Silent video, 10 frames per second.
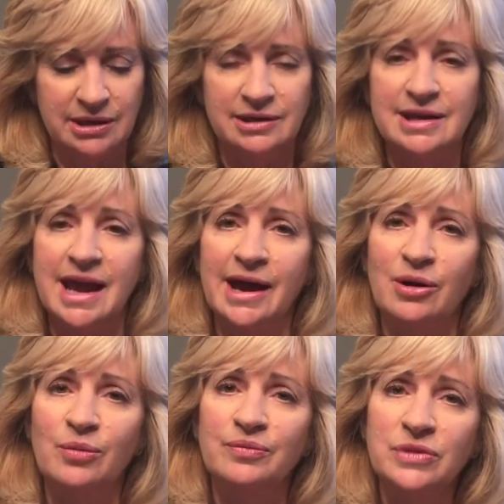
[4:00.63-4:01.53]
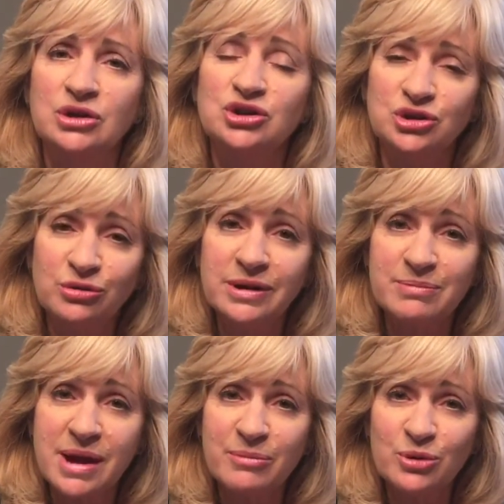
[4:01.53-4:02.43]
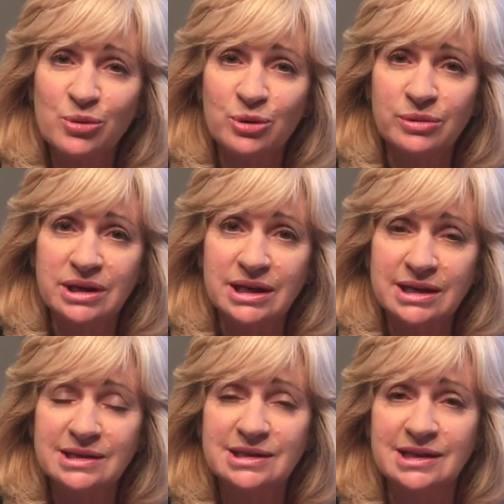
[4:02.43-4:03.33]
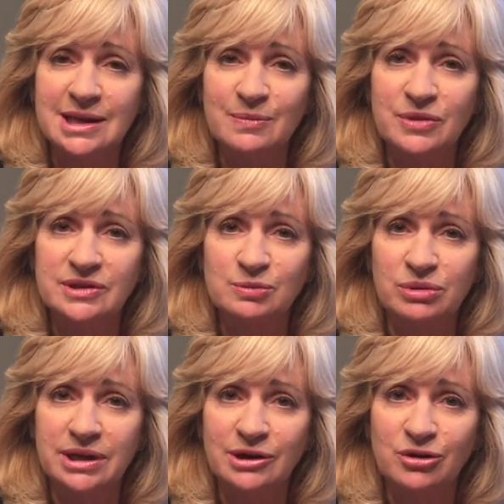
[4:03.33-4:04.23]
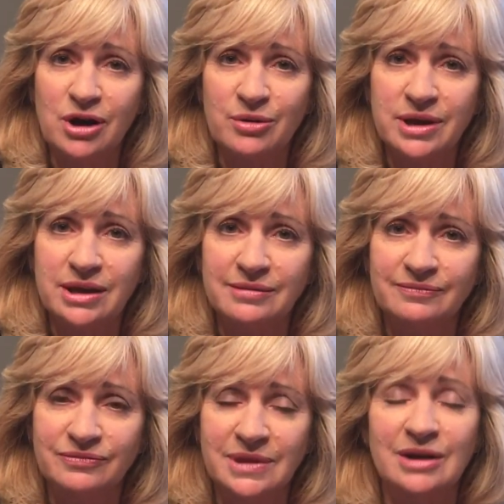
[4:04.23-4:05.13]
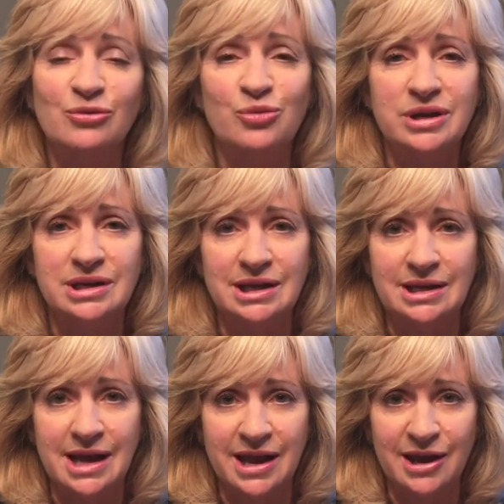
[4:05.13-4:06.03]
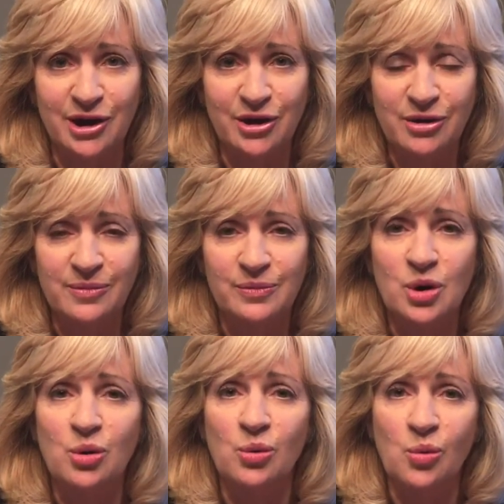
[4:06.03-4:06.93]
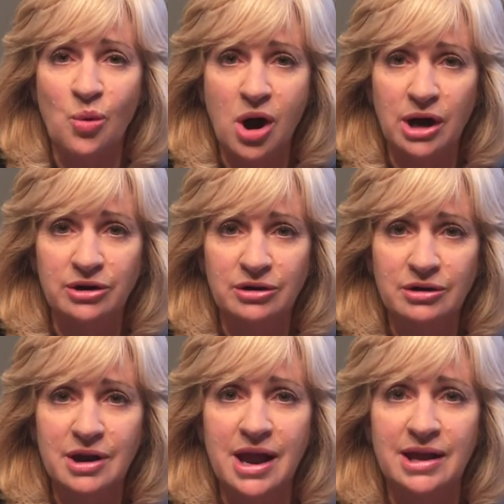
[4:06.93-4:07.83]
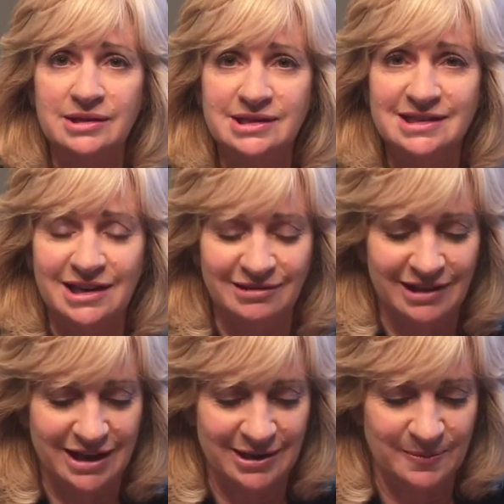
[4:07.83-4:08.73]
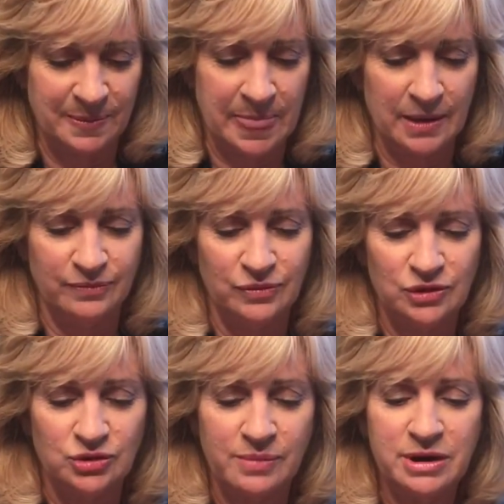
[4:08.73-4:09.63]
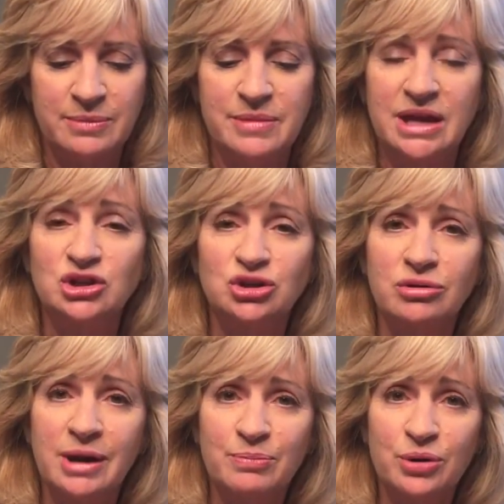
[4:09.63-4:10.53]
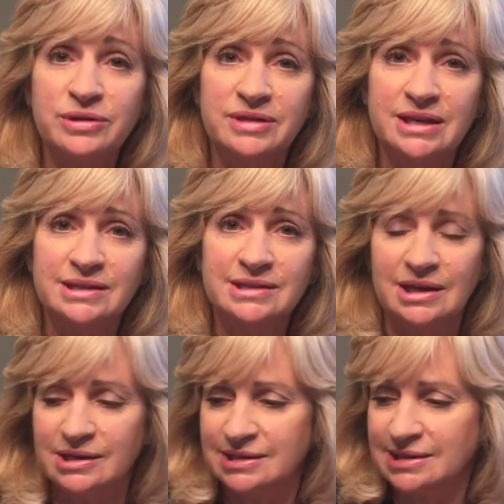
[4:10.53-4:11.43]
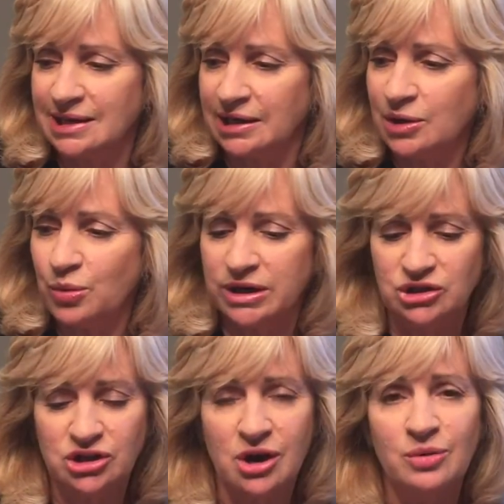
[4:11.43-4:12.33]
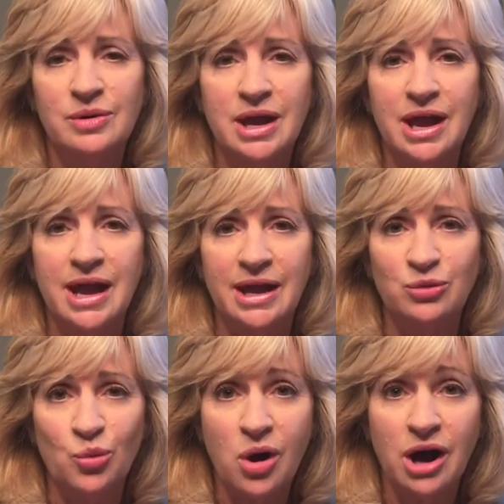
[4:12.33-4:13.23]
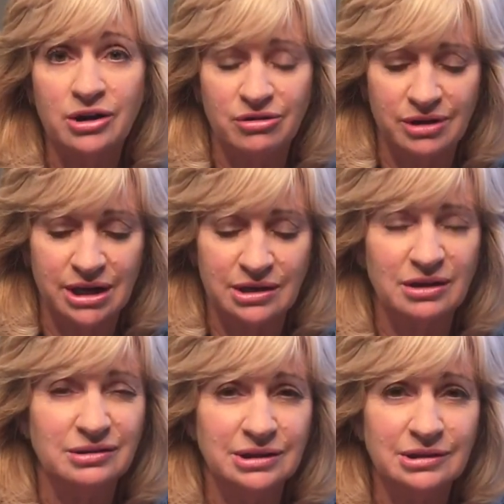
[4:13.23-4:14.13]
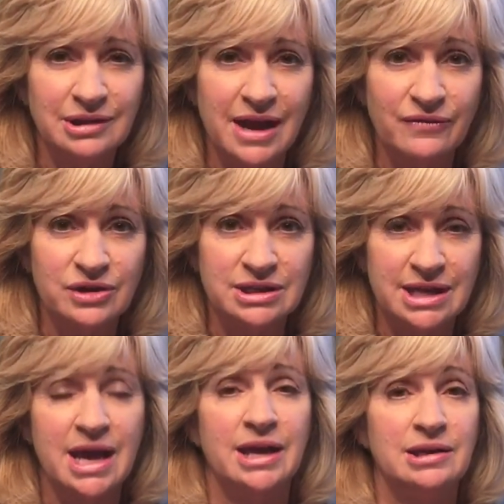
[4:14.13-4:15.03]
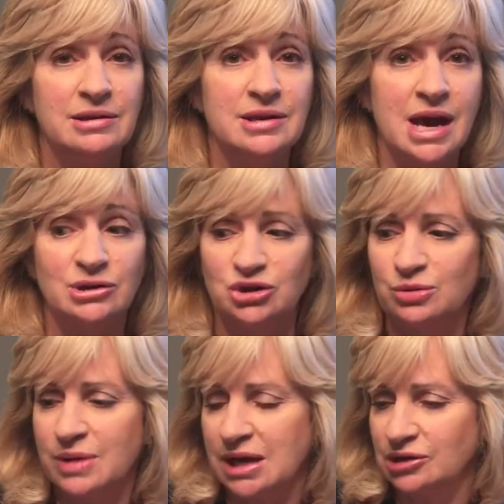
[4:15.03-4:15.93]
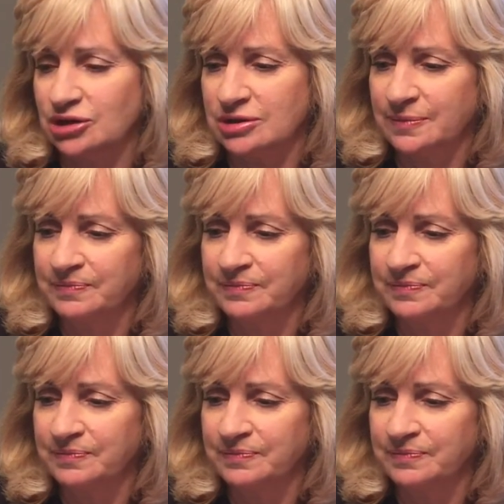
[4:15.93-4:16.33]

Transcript: Now, do you remember what we need to keep this plant growing? We need air, water, and sunlight. So I'm going to make sure I put this in a sunny window and water it a little every day, not too much.